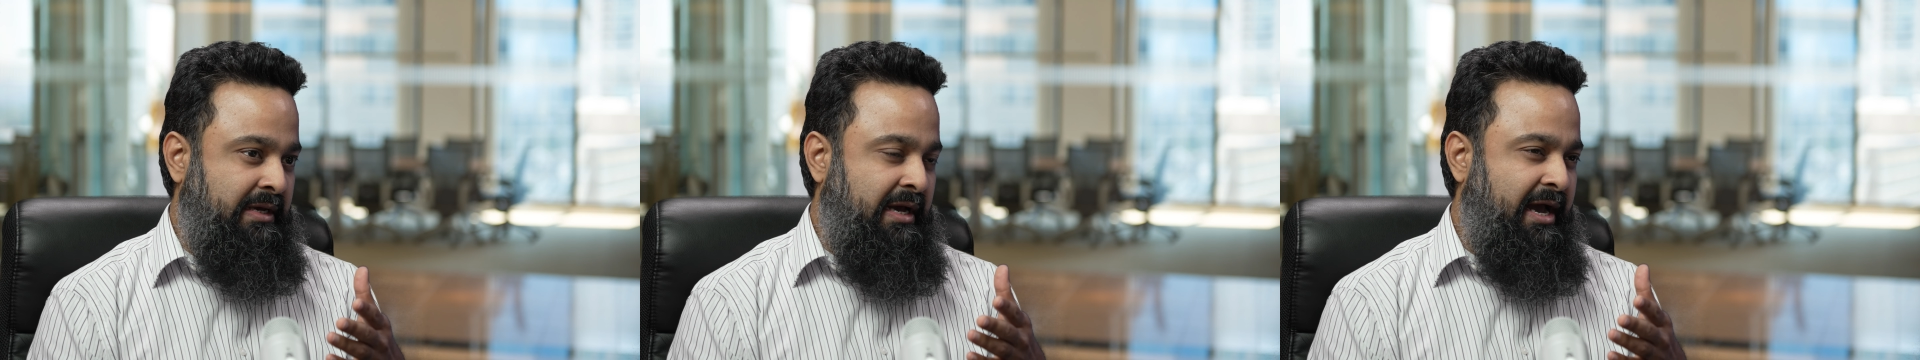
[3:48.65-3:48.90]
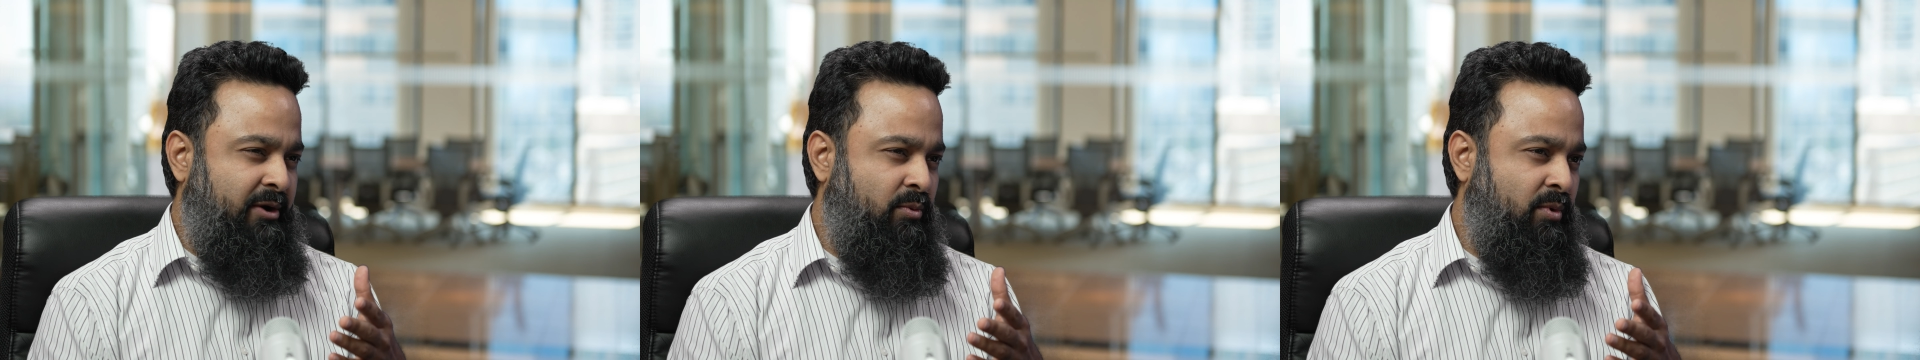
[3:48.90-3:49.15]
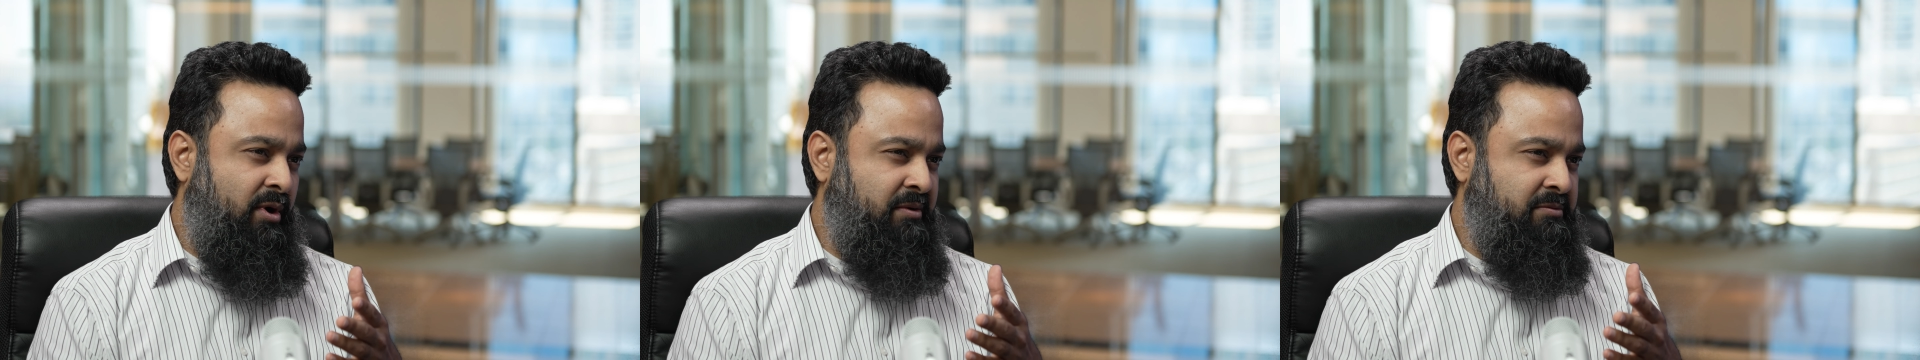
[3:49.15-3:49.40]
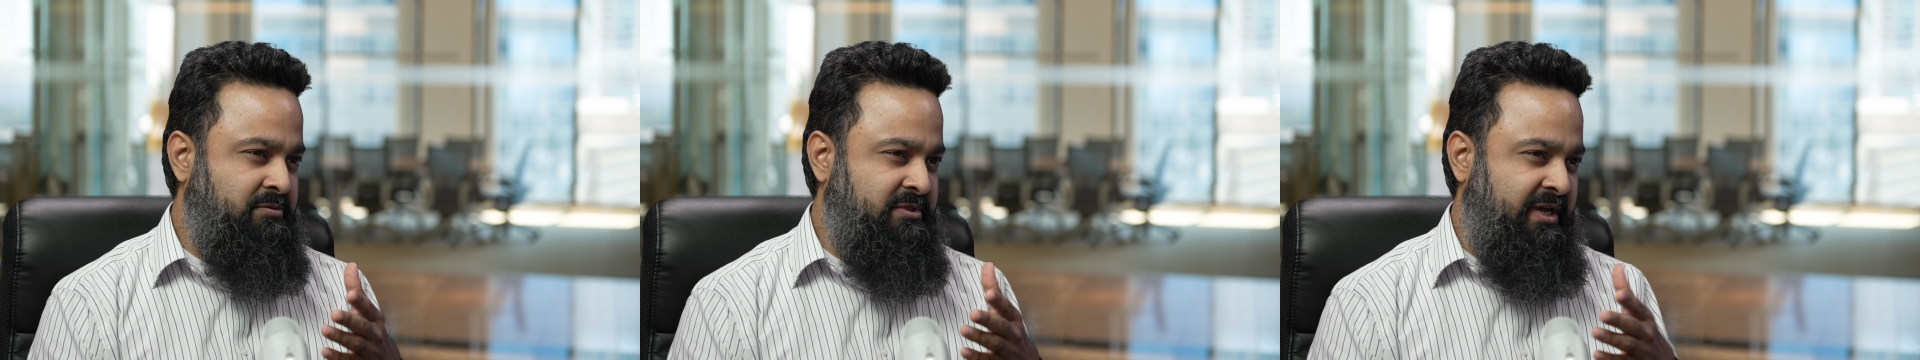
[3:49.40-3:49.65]
I don't
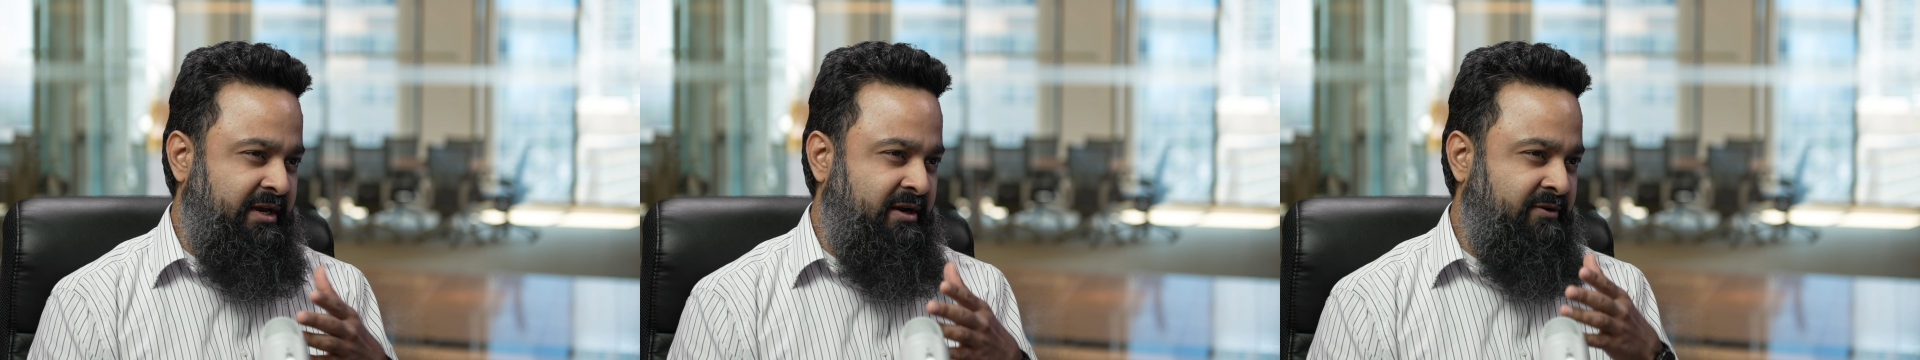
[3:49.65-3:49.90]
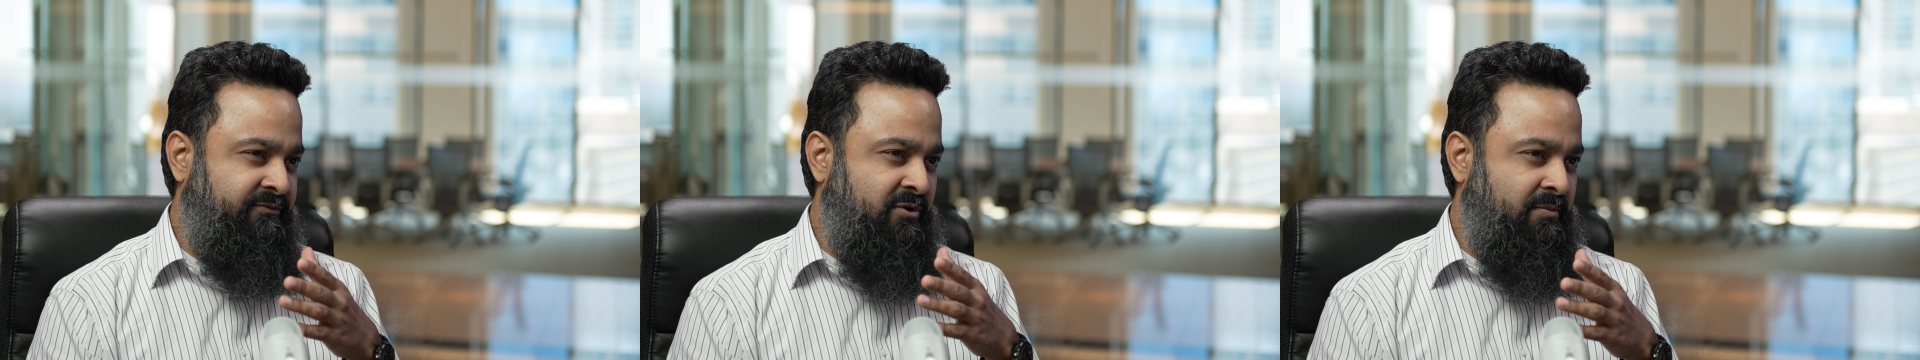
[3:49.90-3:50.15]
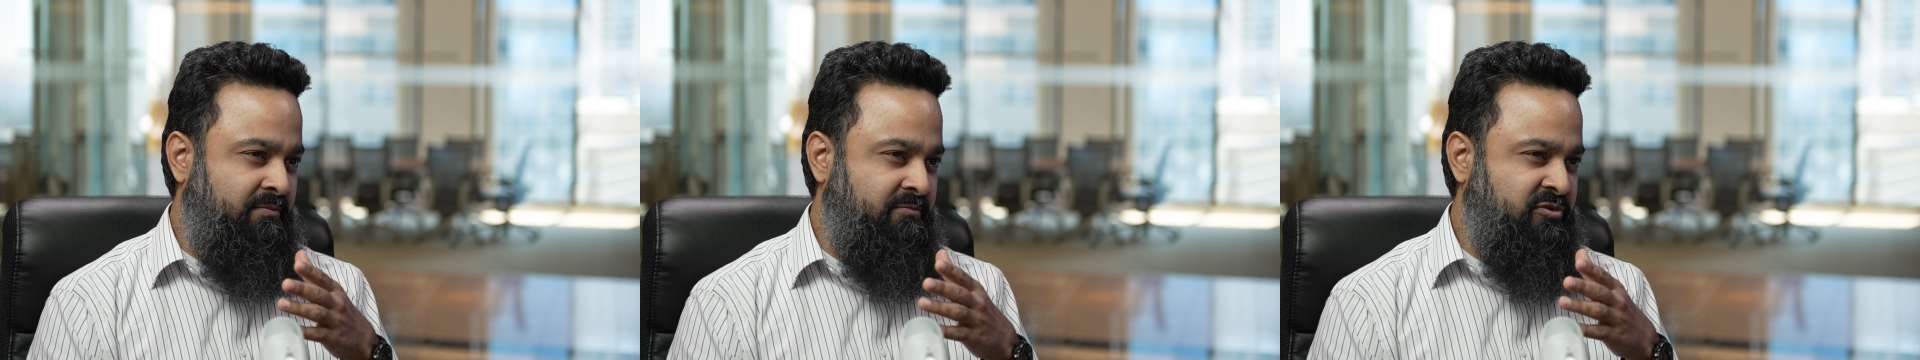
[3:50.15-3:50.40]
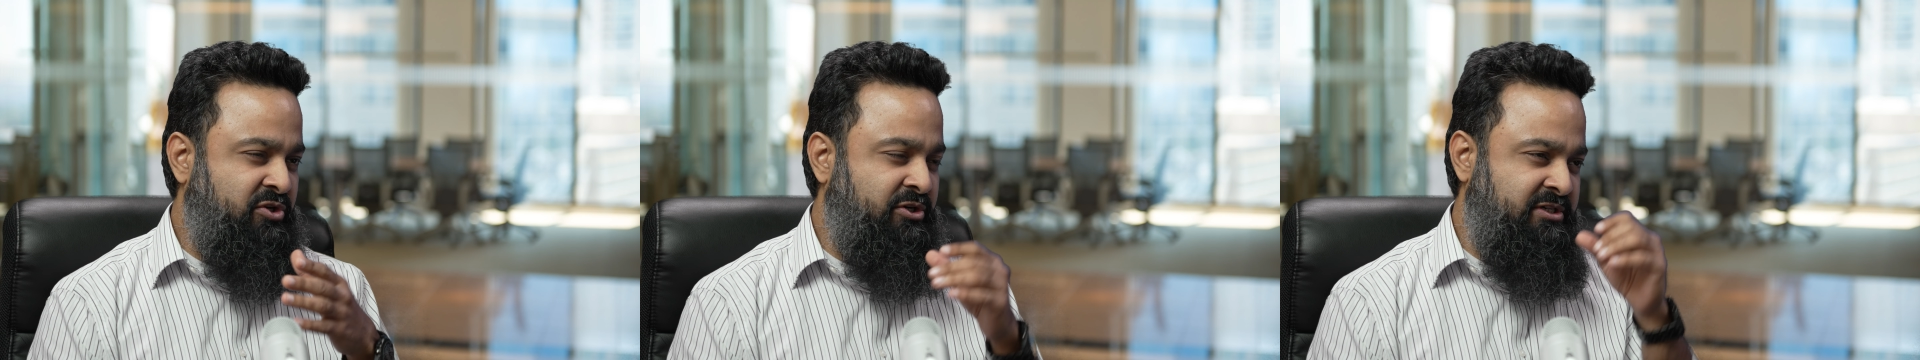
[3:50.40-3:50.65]
want data from
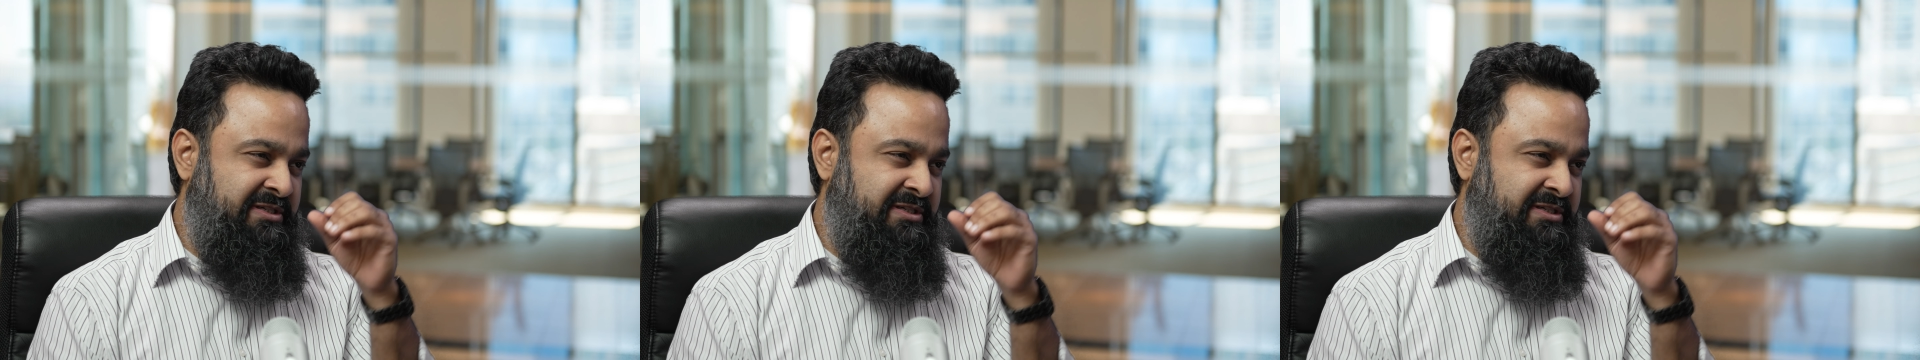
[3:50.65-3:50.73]
certain